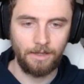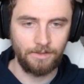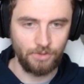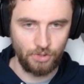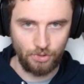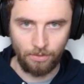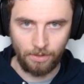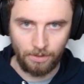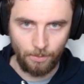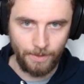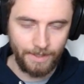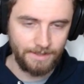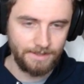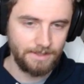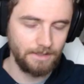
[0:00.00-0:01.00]

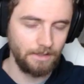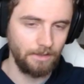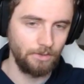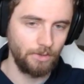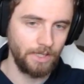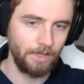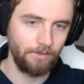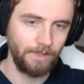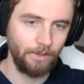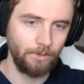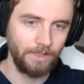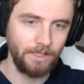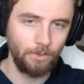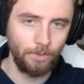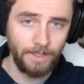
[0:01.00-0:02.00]
destroyer-wise, and you can't rely
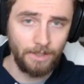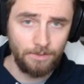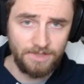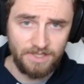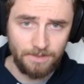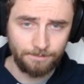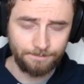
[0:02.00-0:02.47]
on anyone else.